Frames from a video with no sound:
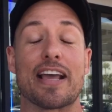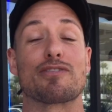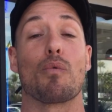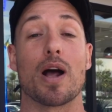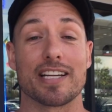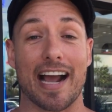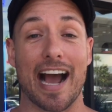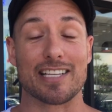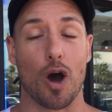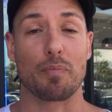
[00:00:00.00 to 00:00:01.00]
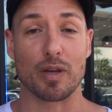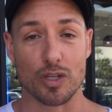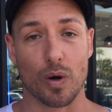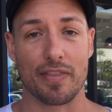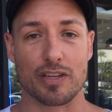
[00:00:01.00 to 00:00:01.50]
Thanks for watching, guys. I hope you
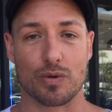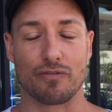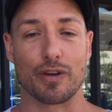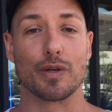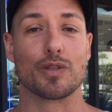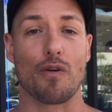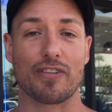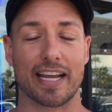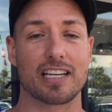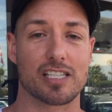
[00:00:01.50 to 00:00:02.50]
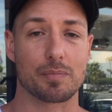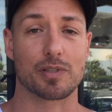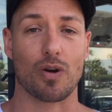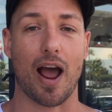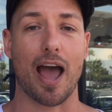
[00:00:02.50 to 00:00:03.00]
enjoyed this review. Don't forget to
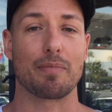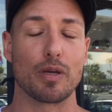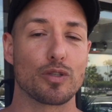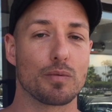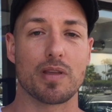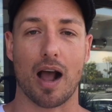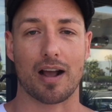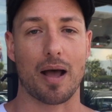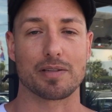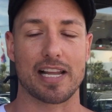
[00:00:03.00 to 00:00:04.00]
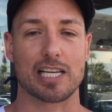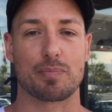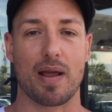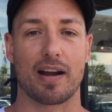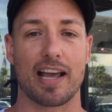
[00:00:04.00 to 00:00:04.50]
subscribe,
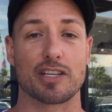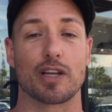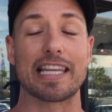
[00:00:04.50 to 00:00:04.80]
youtube.com/Ben and Henschel.